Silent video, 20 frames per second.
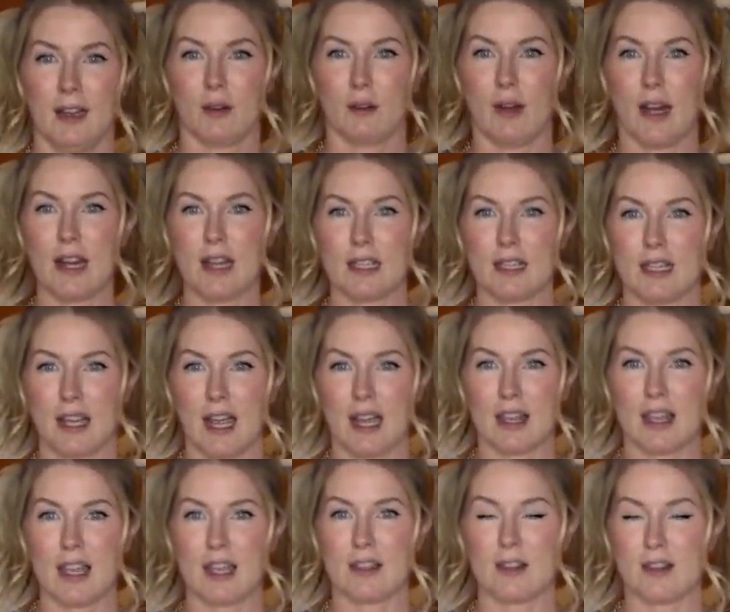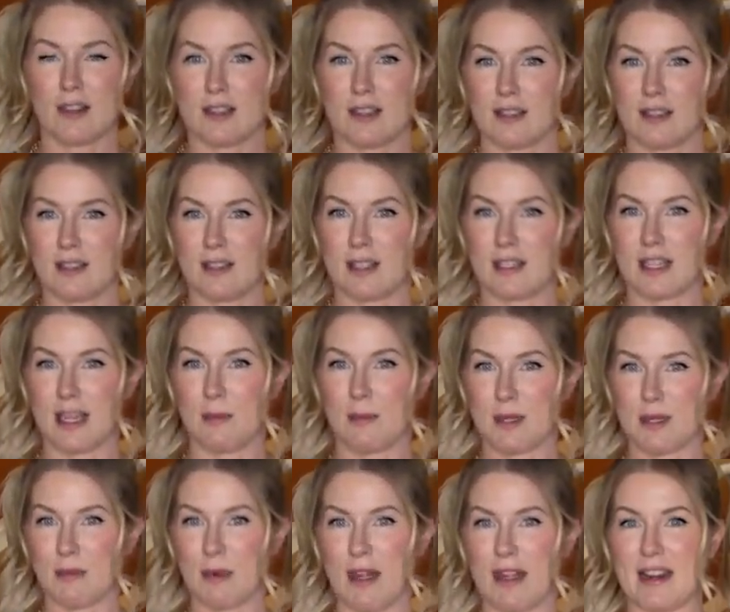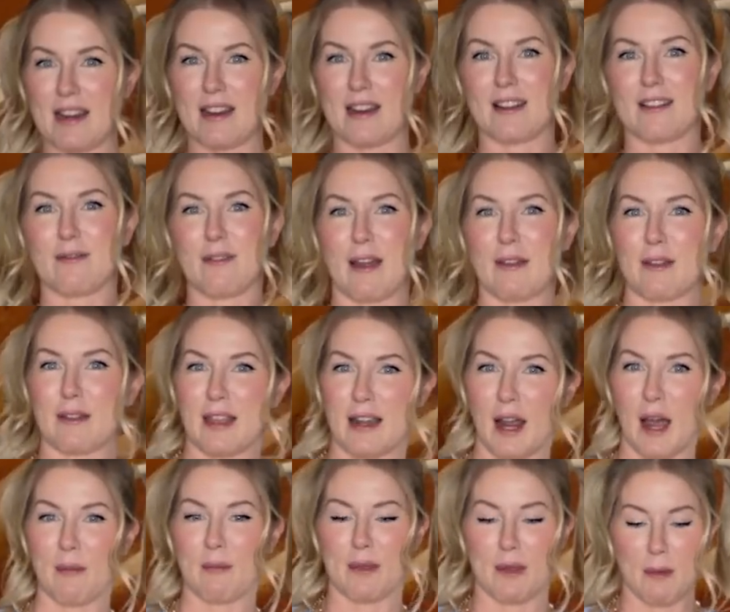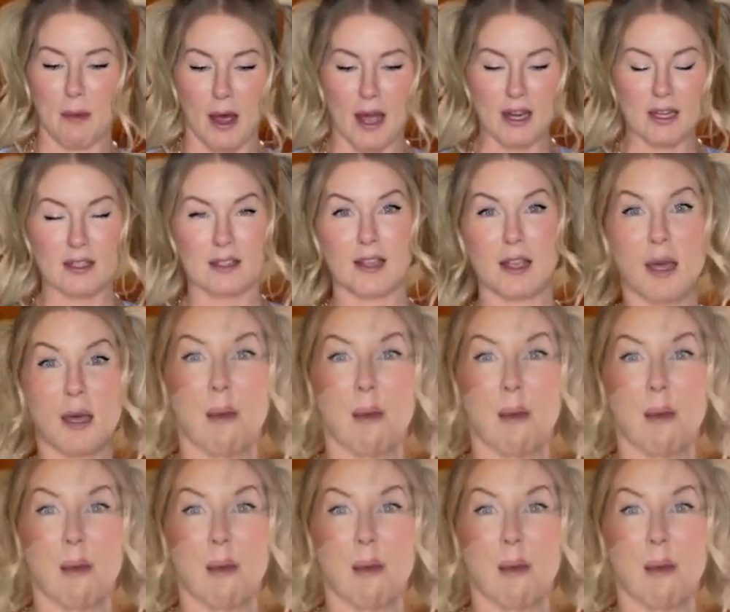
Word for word: right? I think they're this, the seam is right here rather than up the butt,